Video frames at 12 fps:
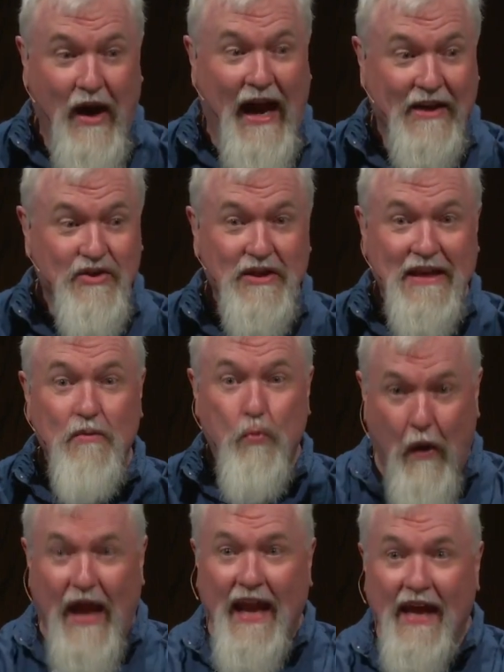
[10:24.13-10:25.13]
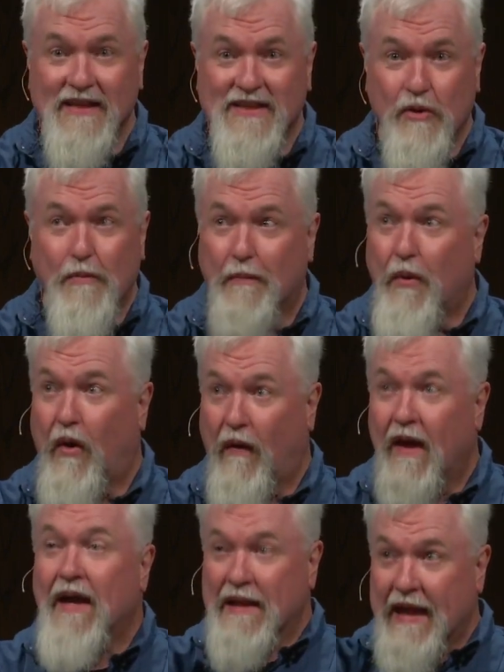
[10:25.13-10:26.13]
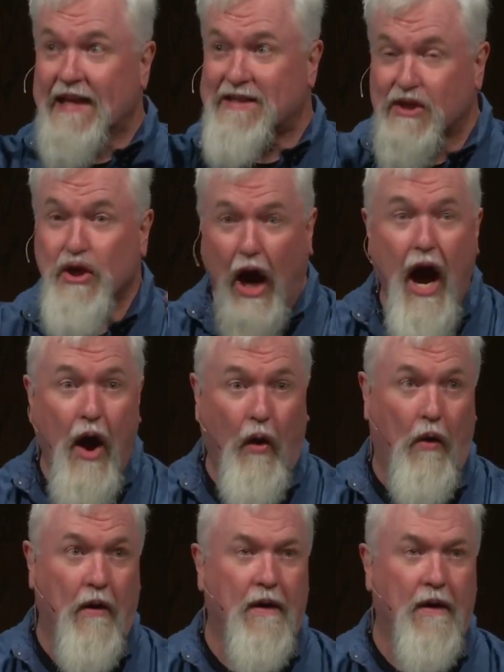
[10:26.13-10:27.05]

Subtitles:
actually winning a Super Bowl. Let's go.